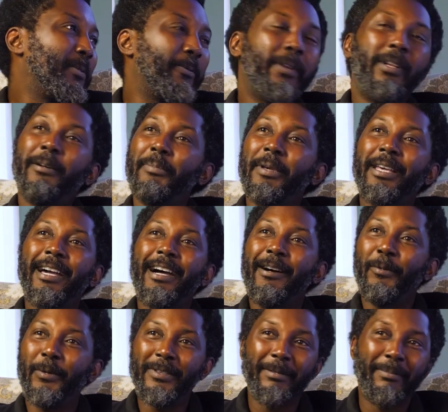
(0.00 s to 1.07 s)
To fill up a
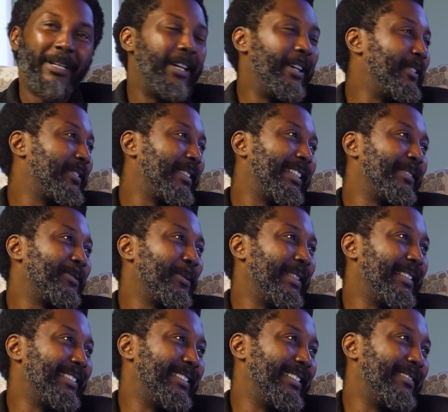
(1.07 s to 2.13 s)
car was about
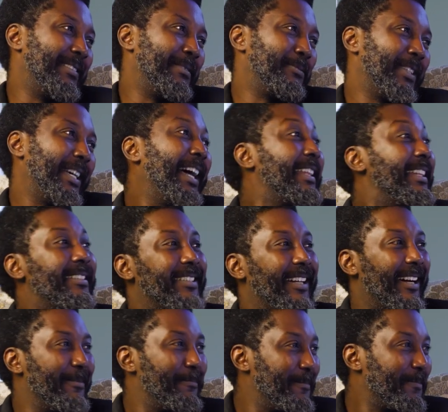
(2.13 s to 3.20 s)
120 dirhams at the
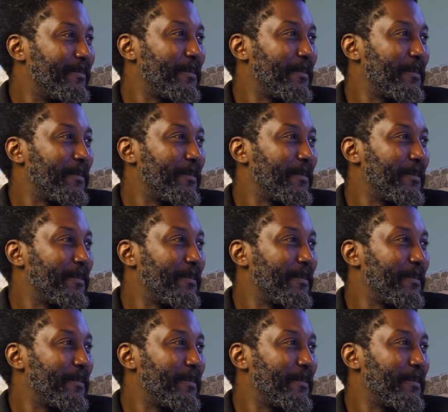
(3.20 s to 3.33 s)
time.